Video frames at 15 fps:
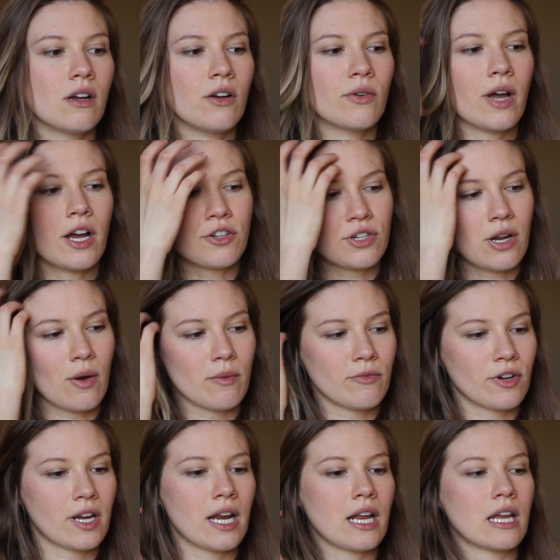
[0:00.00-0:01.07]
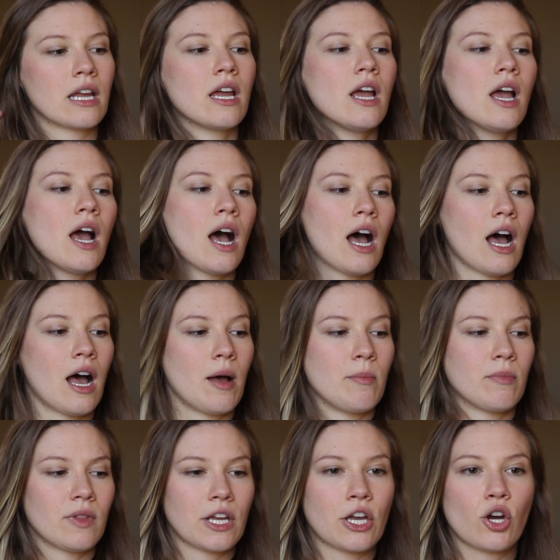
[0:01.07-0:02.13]
oh gosh, now I'm forgetting,
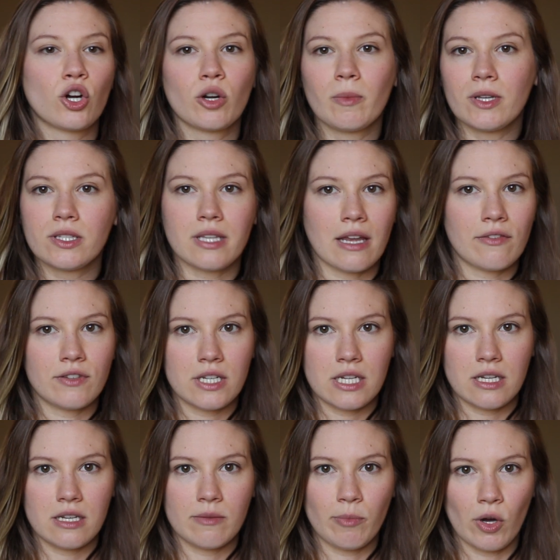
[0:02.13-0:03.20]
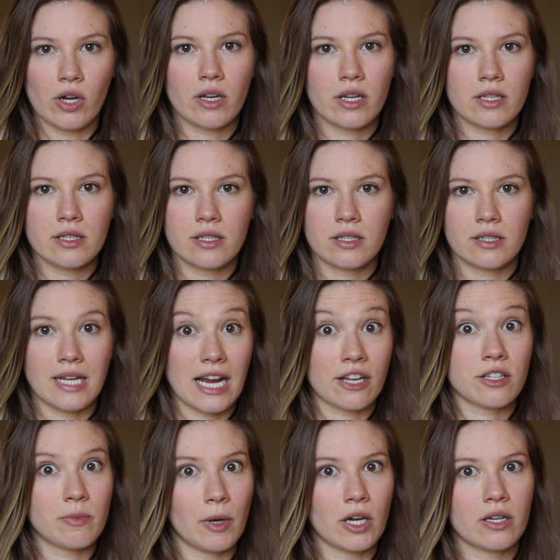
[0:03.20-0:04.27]
um, like herbal safety books,
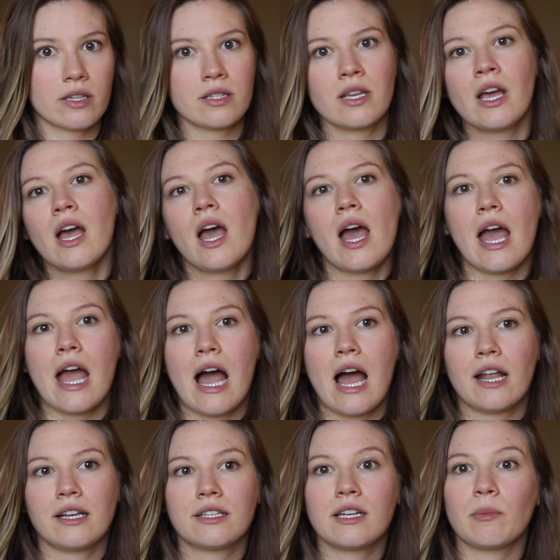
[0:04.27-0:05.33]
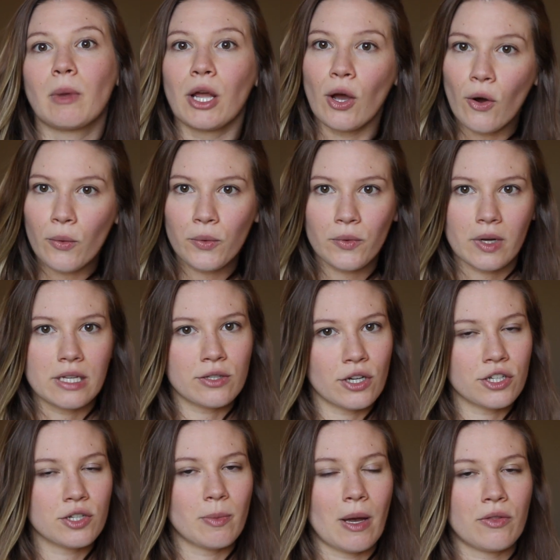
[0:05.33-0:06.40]
textbooks, and did my own
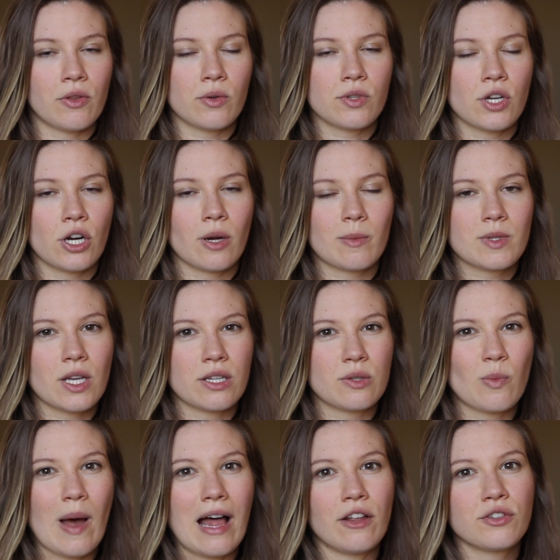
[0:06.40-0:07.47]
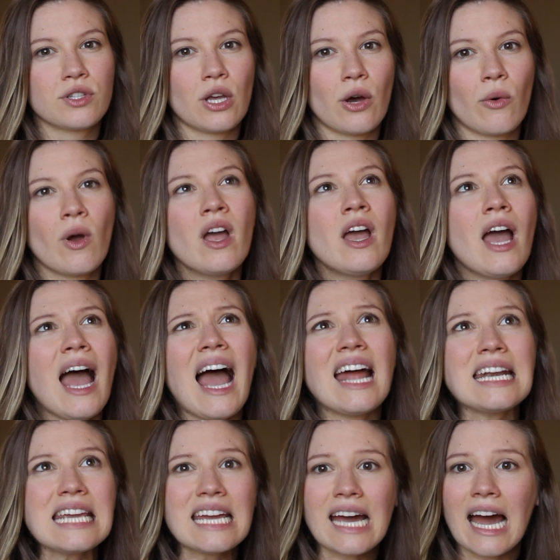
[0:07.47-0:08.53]
research about those herbs as well. So
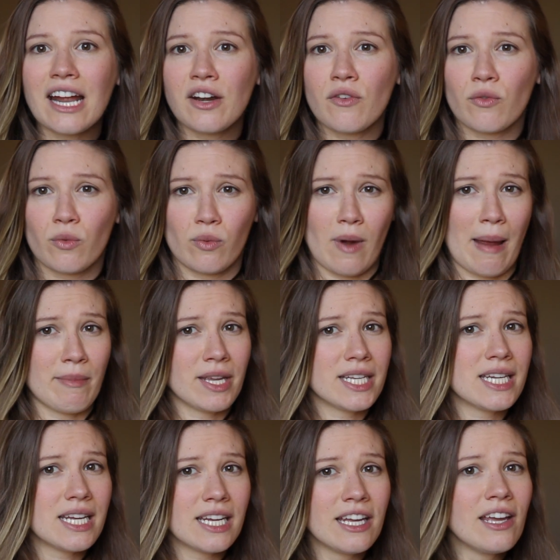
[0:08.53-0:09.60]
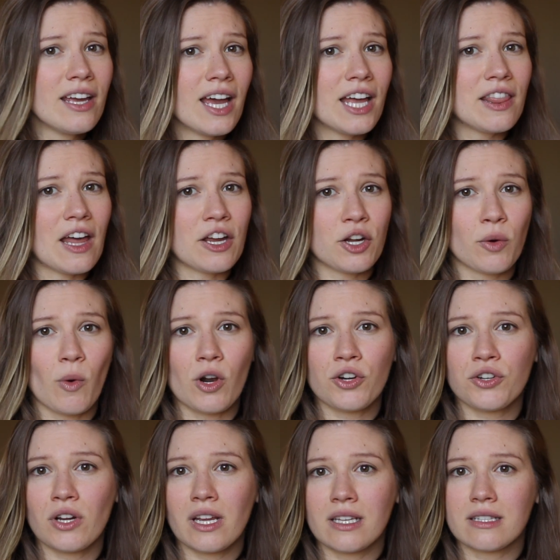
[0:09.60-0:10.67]
any kind of remedy that you're
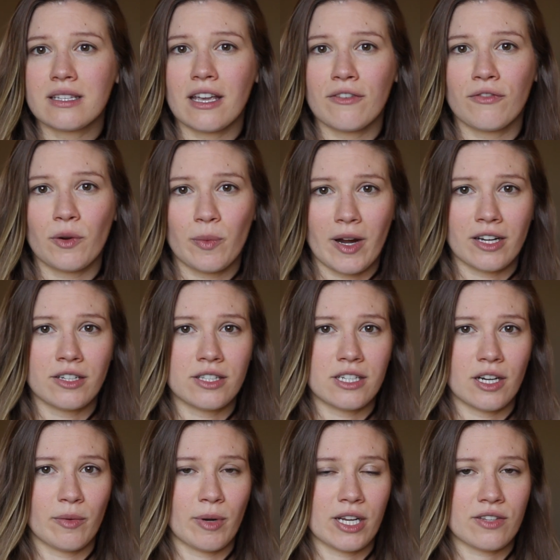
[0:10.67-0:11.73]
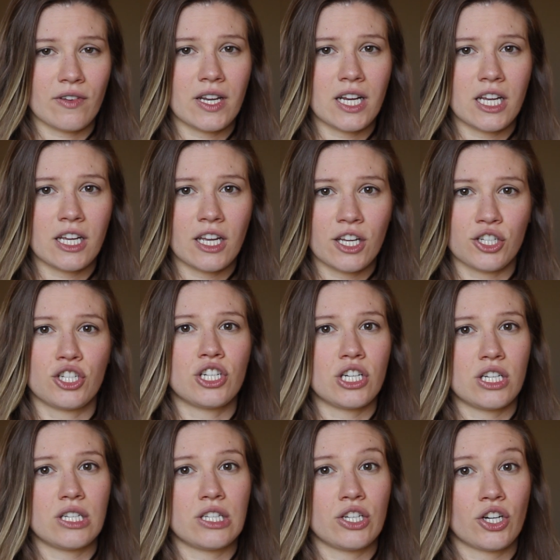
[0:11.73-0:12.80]
wondering is safe for pregnancy or breastfeeding,
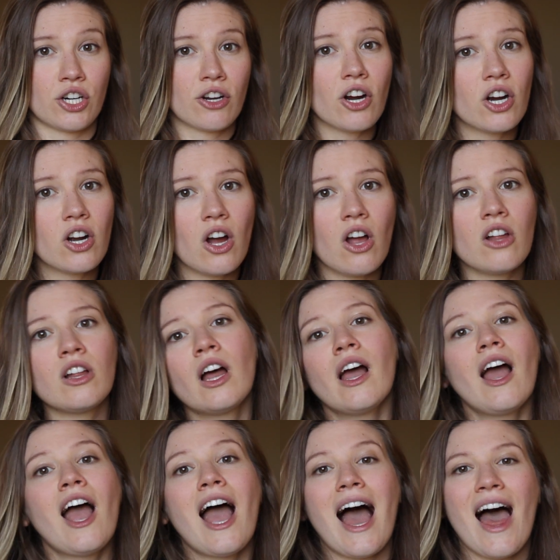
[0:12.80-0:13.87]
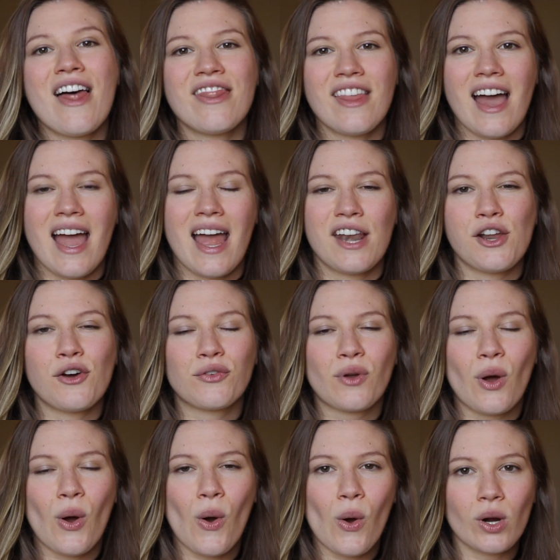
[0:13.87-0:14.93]
she's your girl. And then
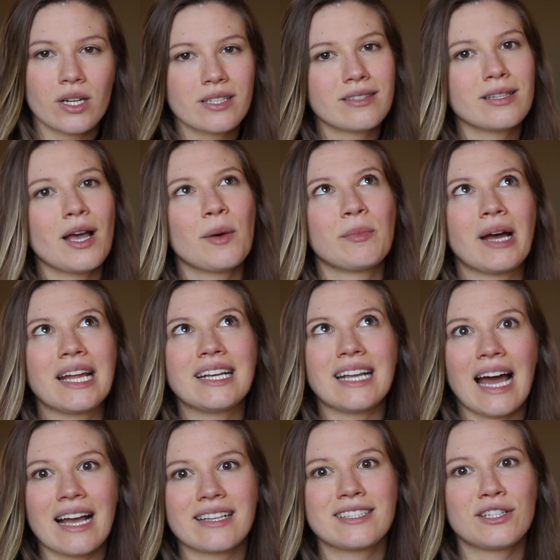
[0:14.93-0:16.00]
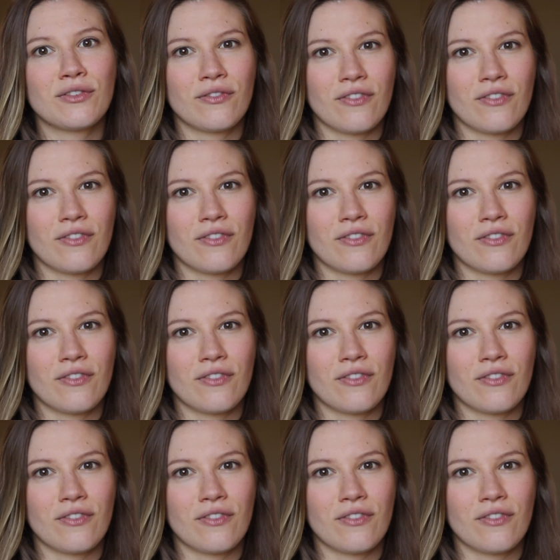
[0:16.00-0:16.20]
of course, my next